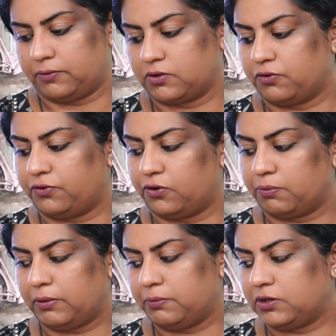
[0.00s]
So 4
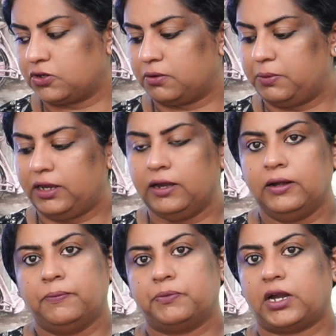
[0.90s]
members should be
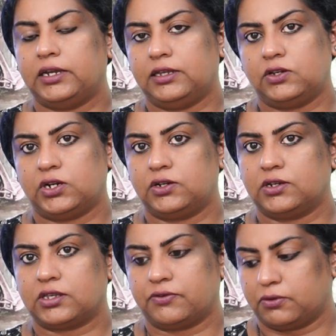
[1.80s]
either
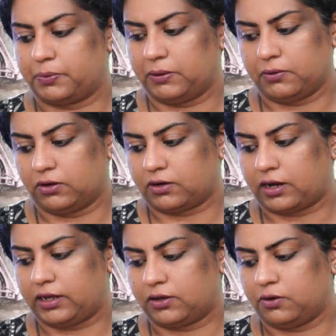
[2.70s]
judges of Supreme Court or
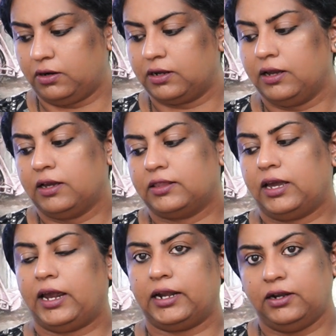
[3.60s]
High Court. The
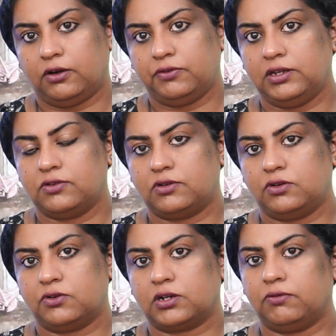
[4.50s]
head of the
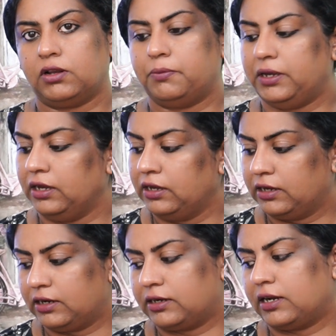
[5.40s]
institution will be
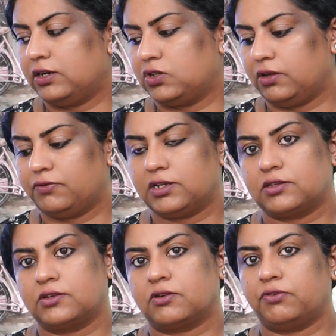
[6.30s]
retired Chief
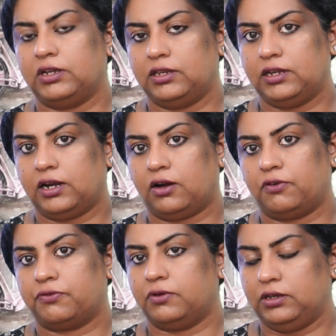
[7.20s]
Justice of India
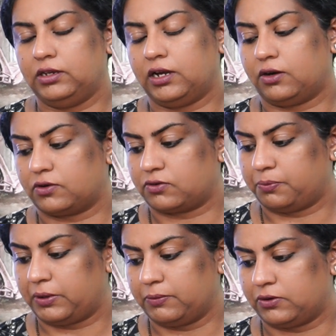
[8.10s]
or
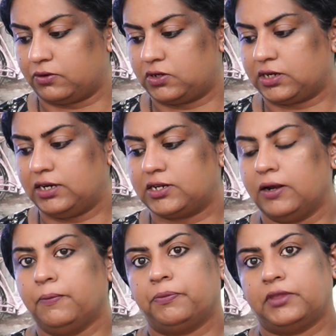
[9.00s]
Supreme Court judge.
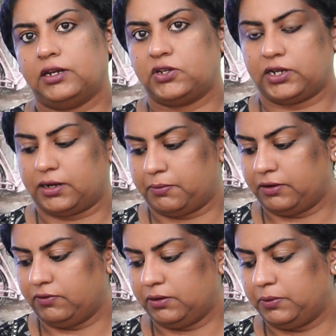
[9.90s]
Then
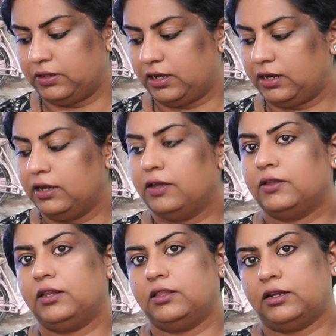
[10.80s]
chairman will be there.
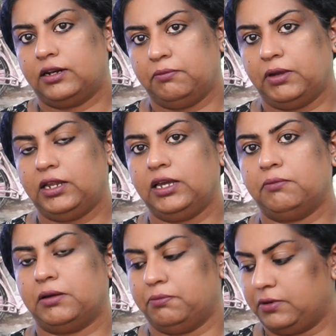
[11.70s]
Then the remaining
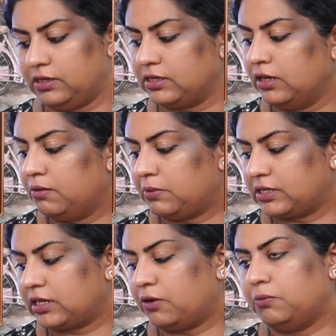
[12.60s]
members
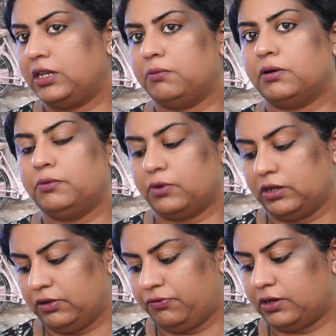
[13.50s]
must have minimum
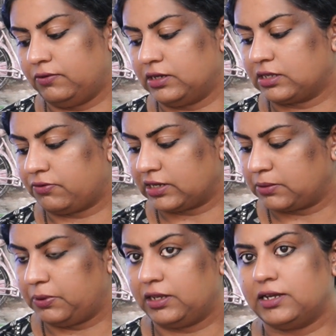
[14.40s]
25 years of
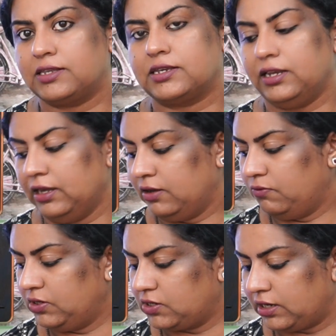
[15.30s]
experience in
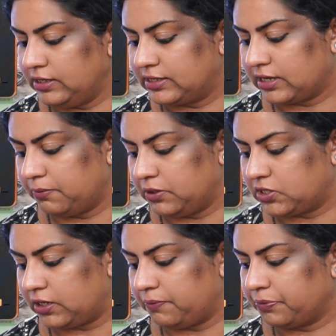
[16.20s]
Vigilance
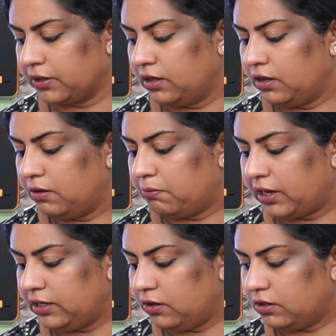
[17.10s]
Commission.
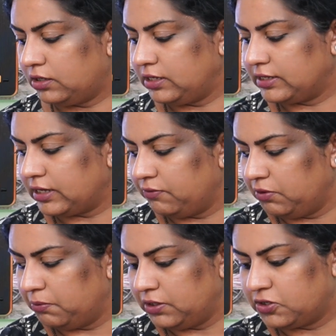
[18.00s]
Minorities and
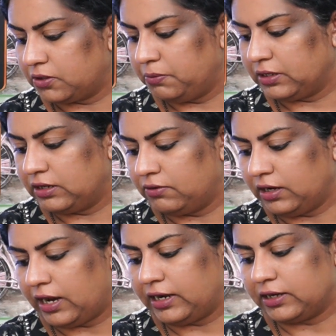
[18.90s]
women should be given
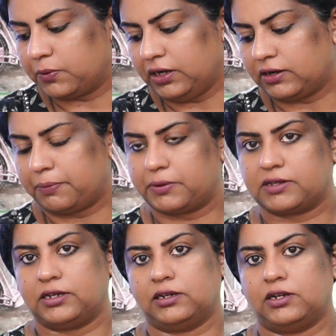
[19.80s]
adequate
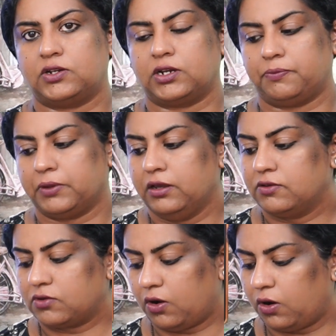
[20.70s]
representation.
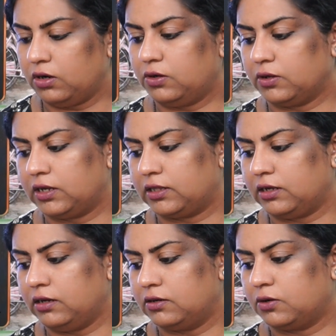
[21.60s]
So
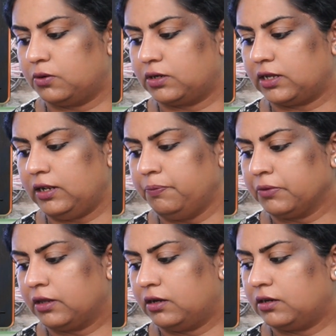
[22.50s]
altogether, total
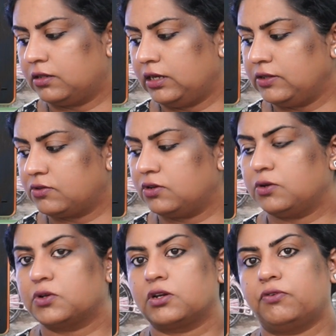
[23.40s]
the
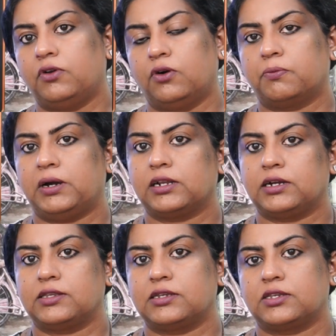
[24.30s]
institution of Lokpal
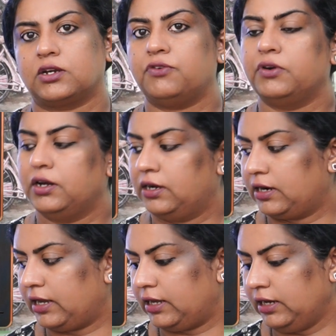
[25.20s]
consists of
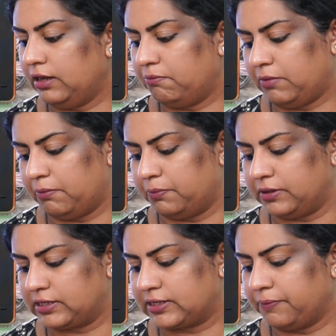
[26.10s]
9
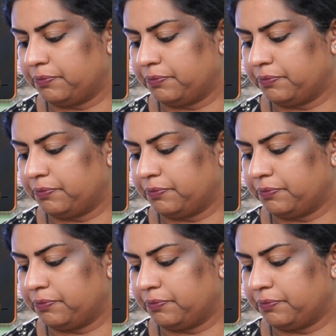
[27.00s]
members.